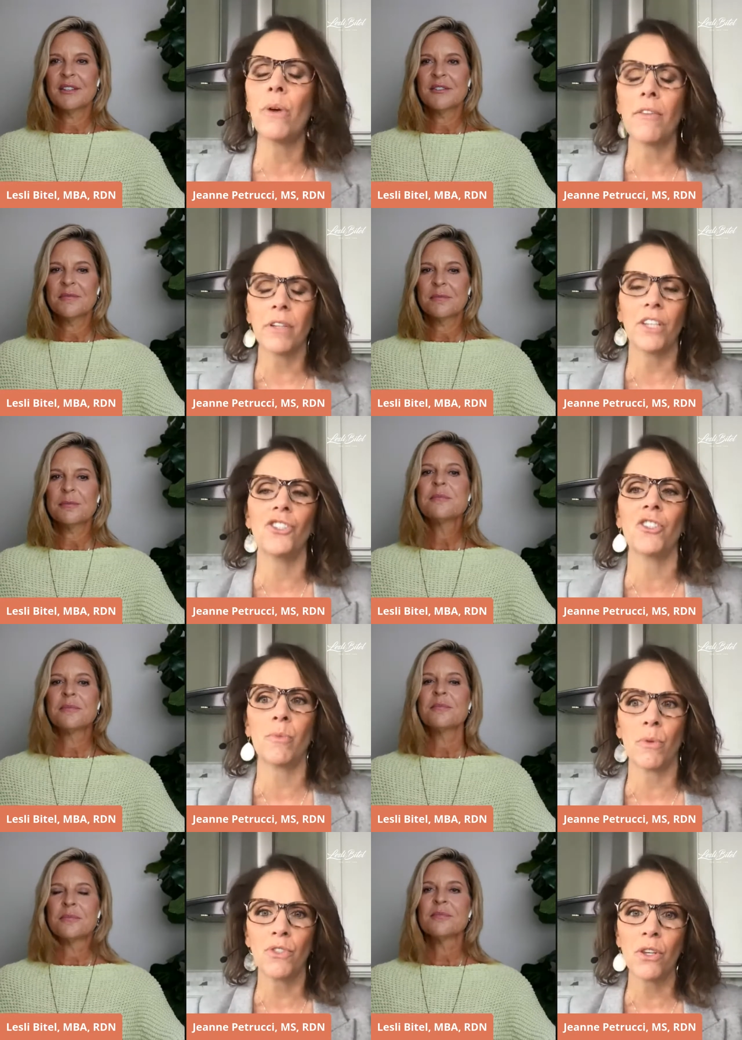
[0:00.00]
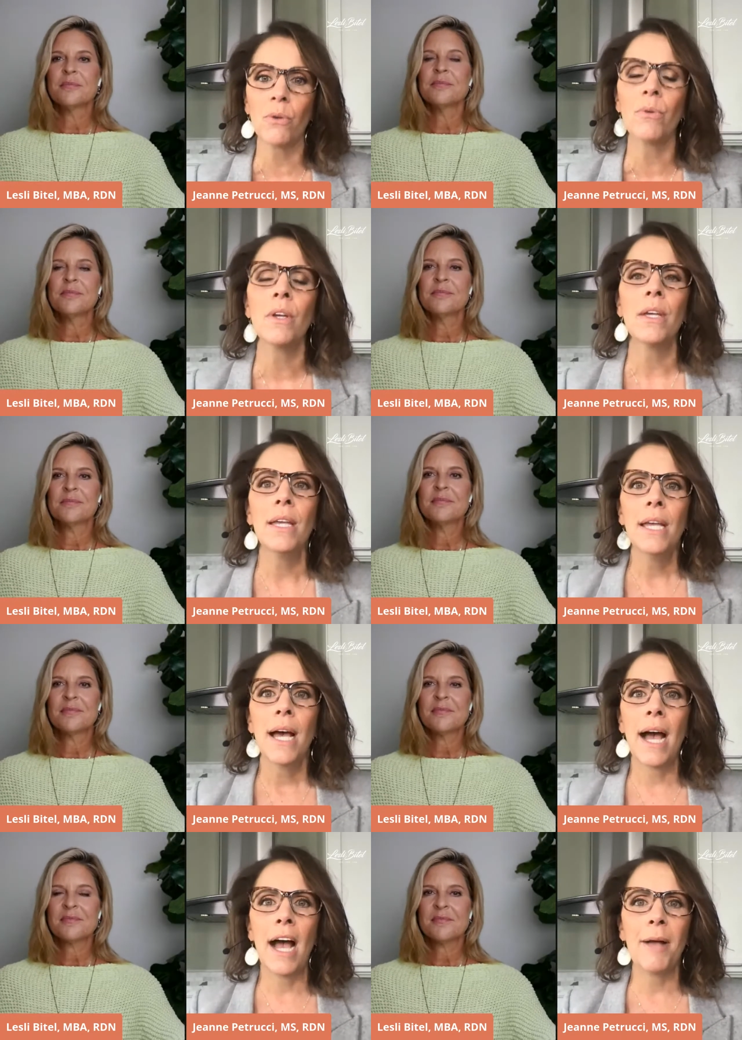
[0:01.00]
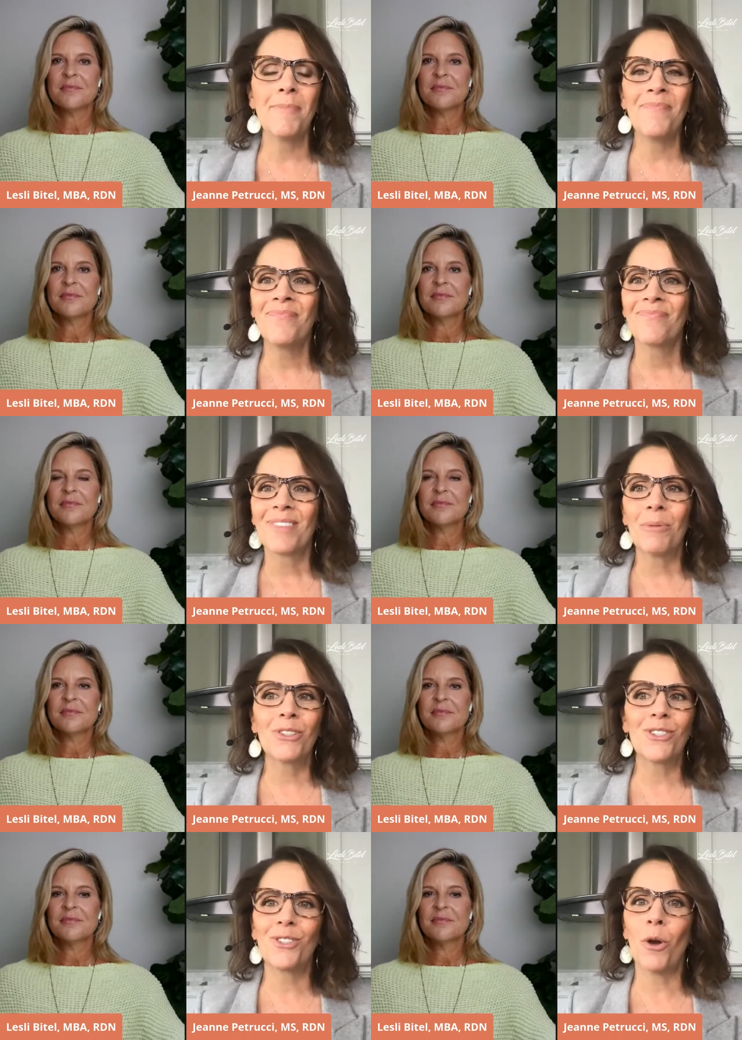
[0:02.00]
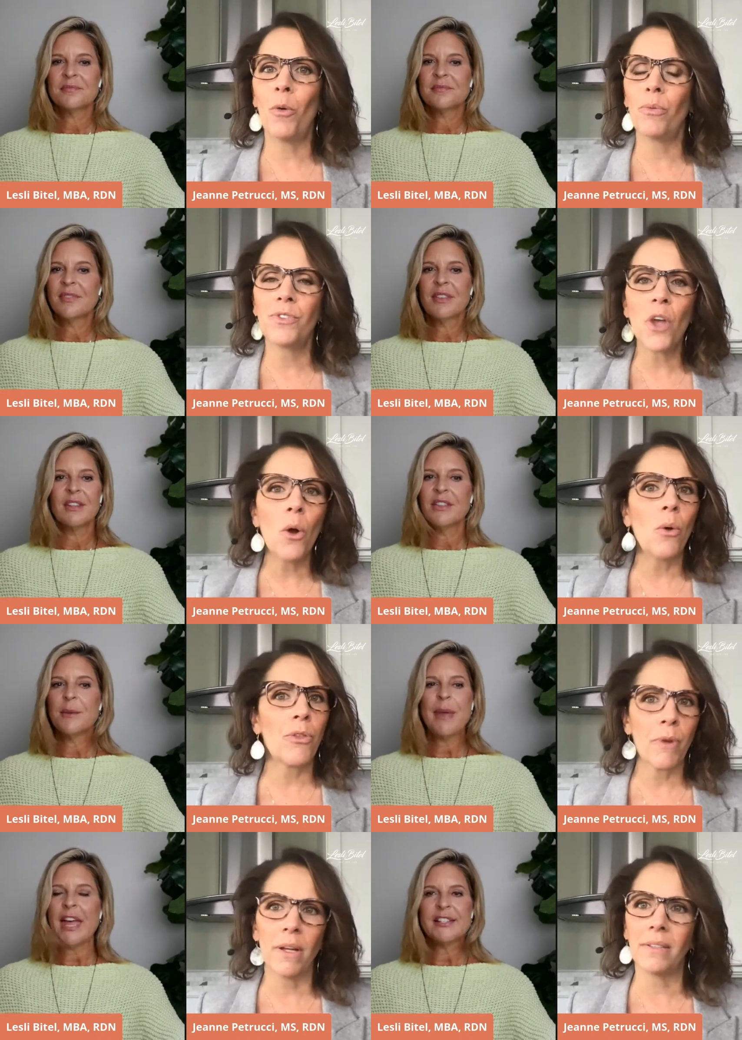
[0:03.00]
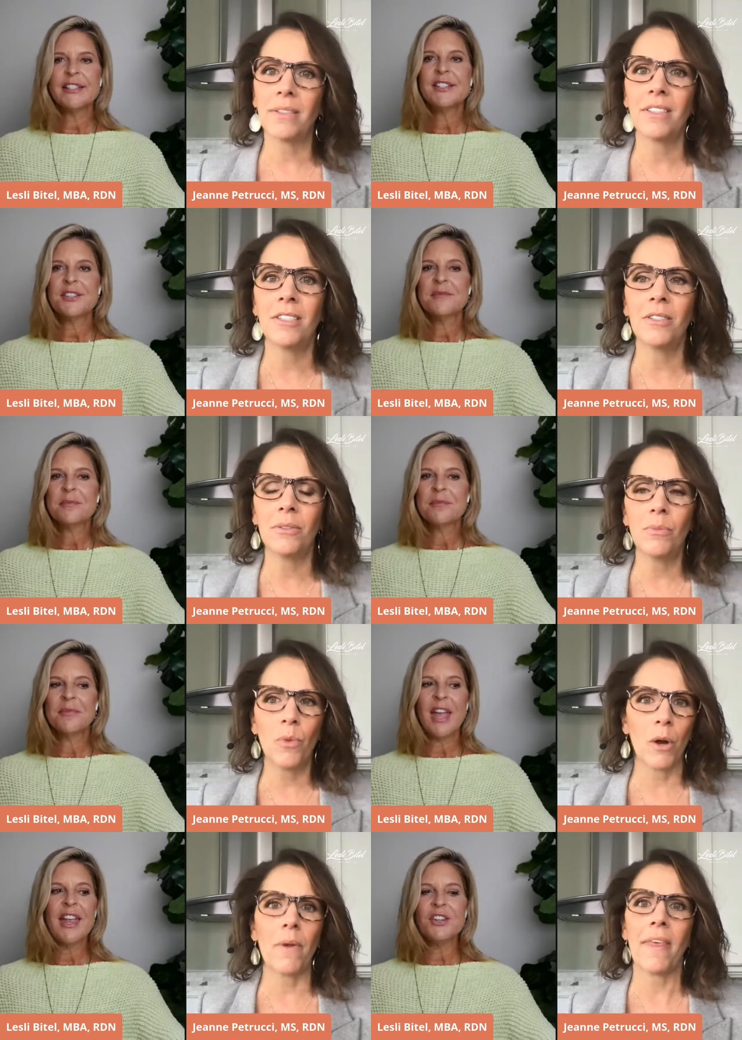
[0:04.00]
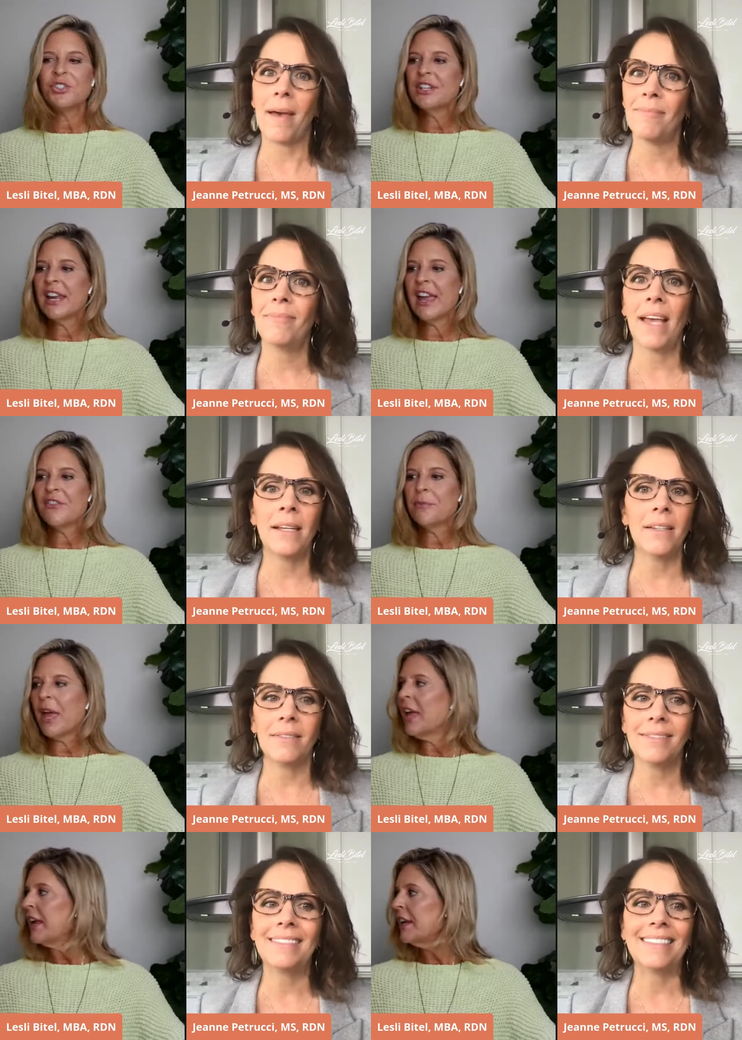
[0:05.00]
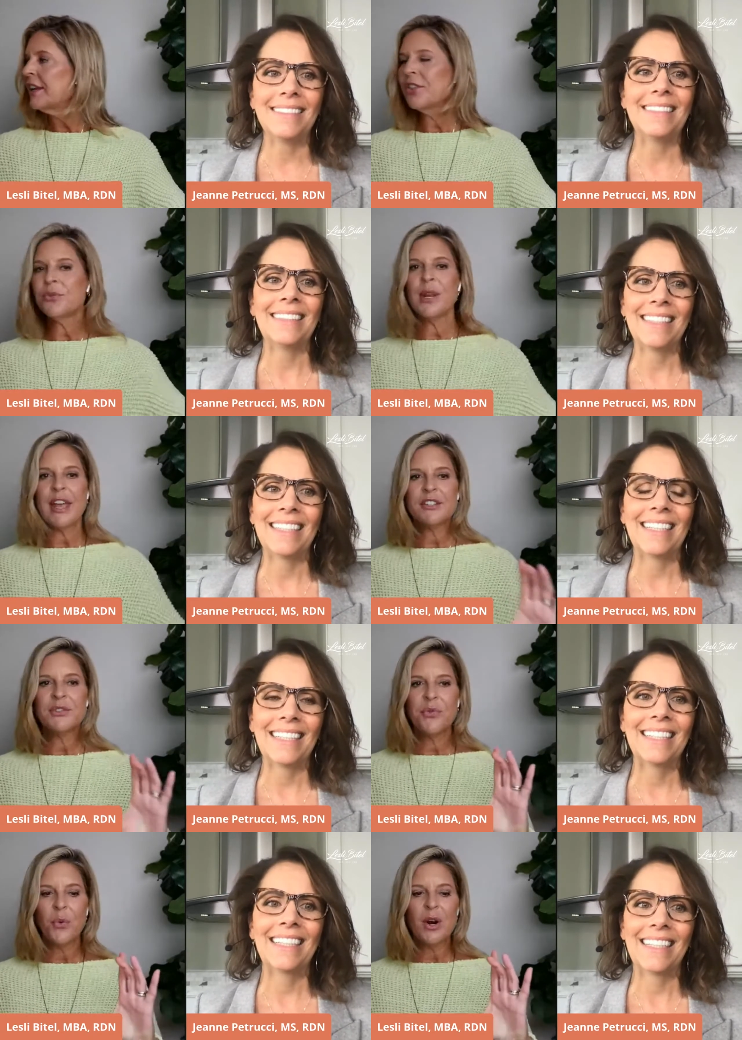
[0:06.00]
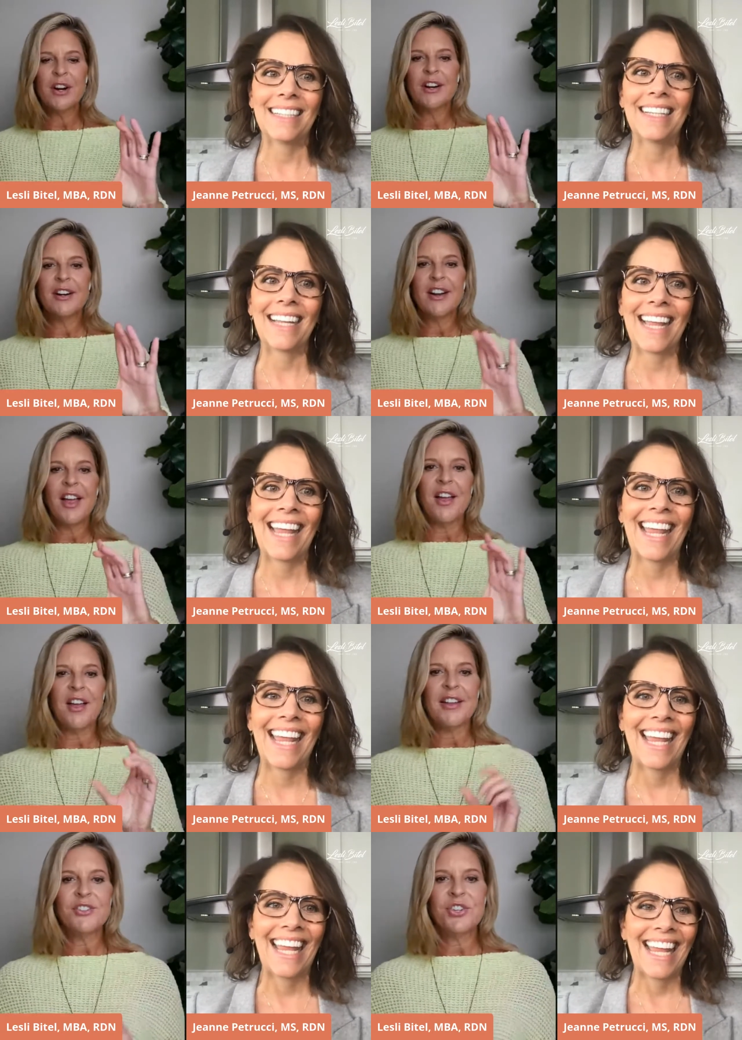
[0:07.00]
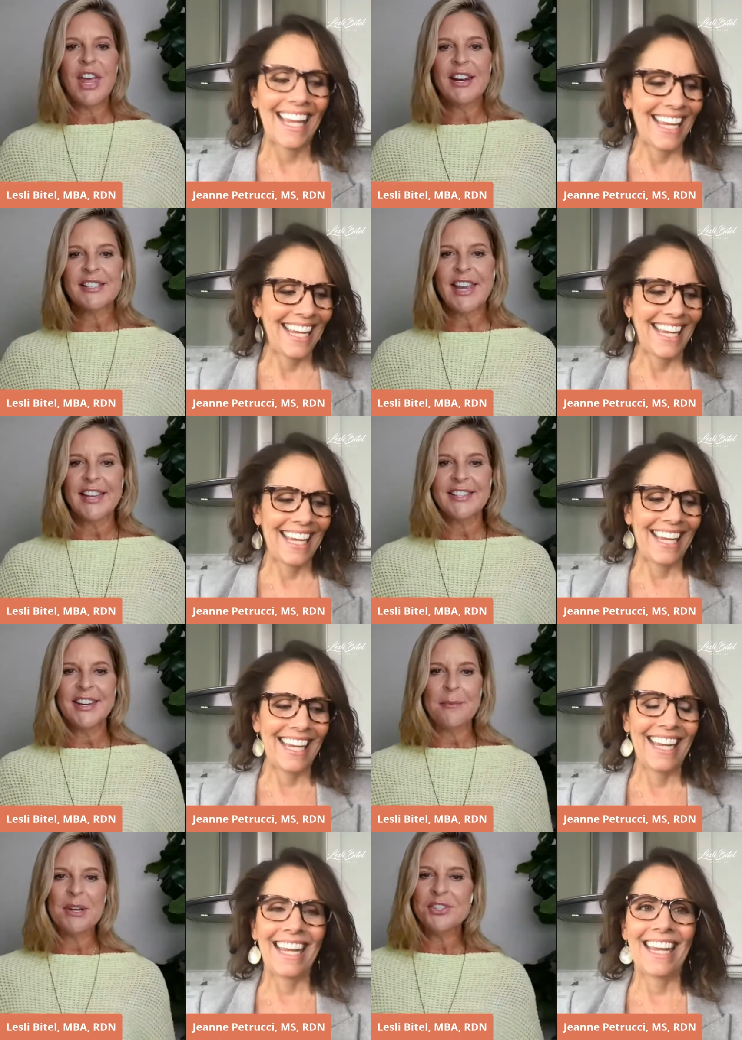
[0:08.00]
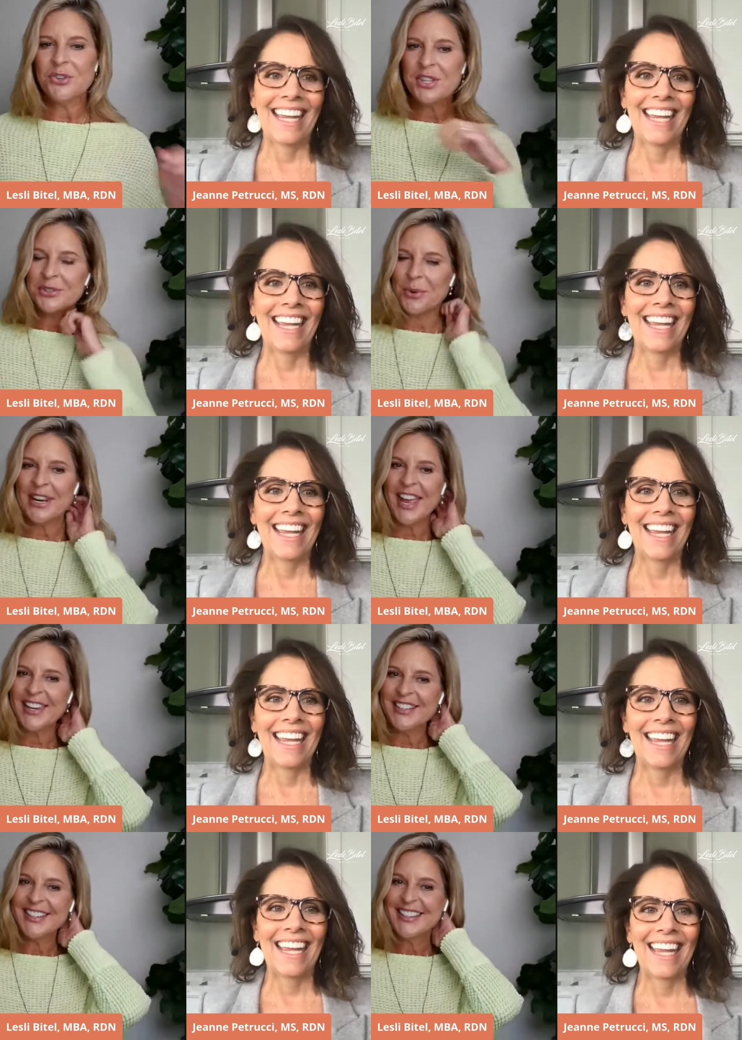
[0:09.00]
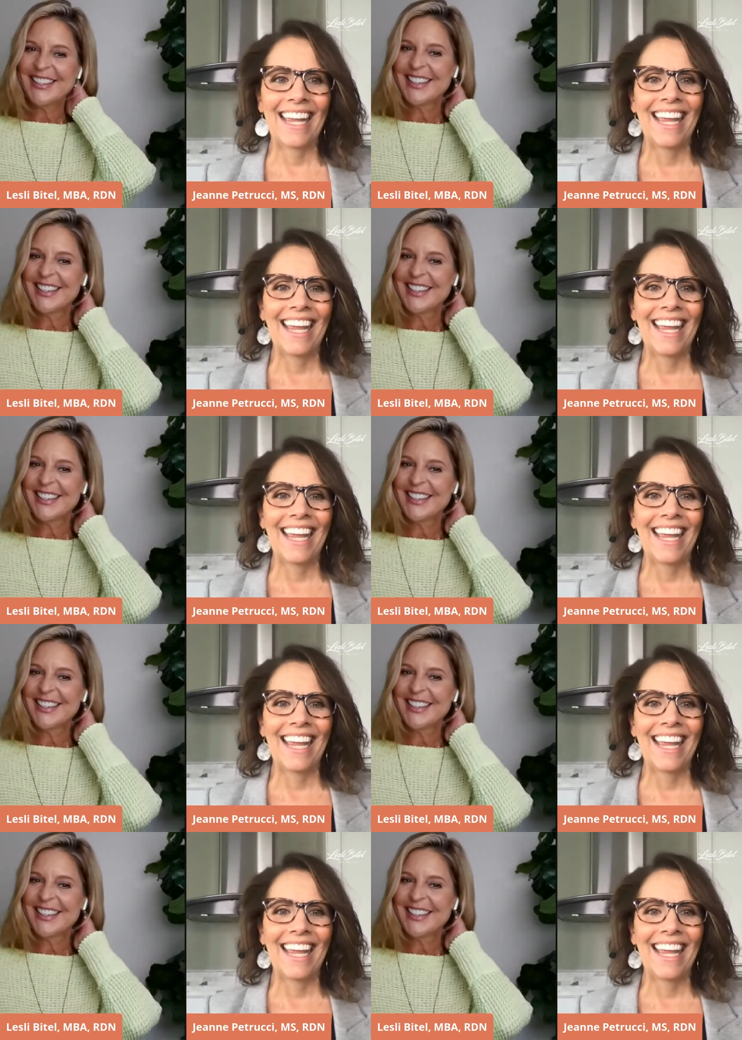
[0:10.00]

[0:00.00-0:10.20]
Speaker 1: have relationships with too, we're just so thrilled to work with them. And
Speaker 2: my 3x4 genetic test that I'm going to do this weekend.